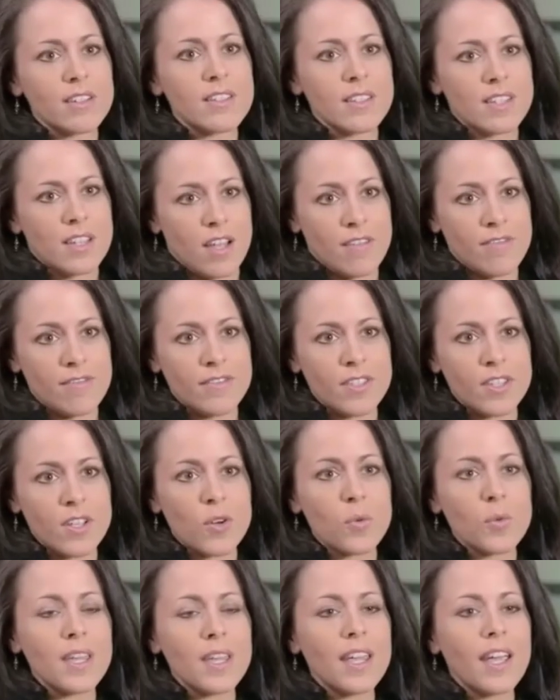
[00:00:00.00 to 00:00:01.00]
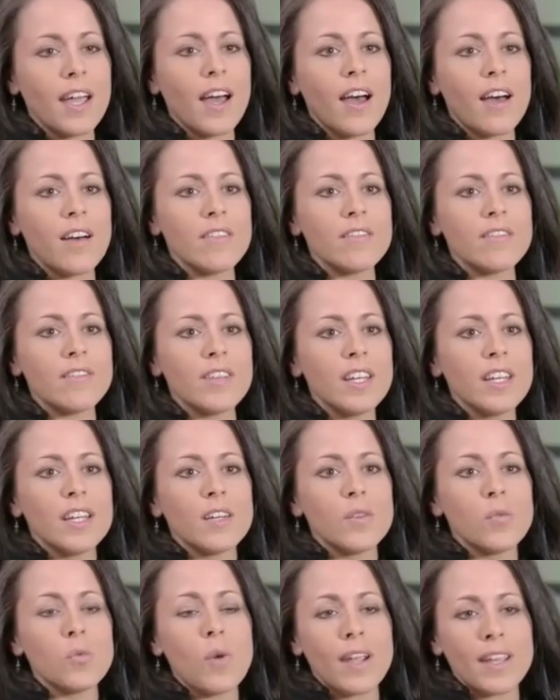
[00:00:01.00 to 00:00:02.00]
stuff. So we have
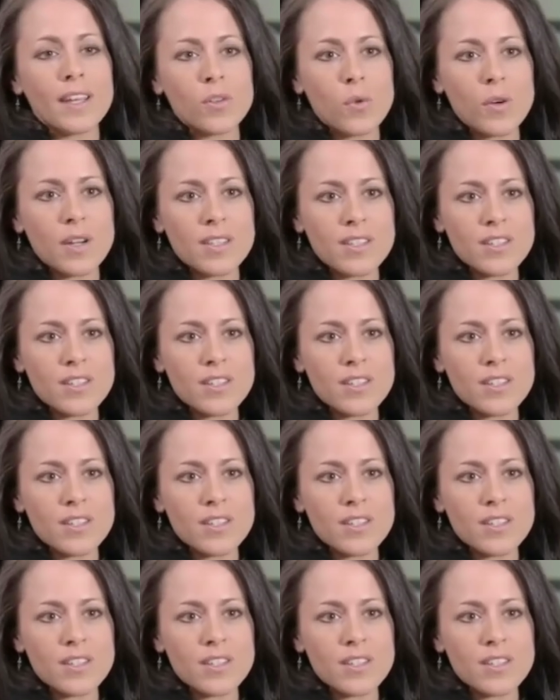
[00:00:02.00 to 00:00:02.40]
white noise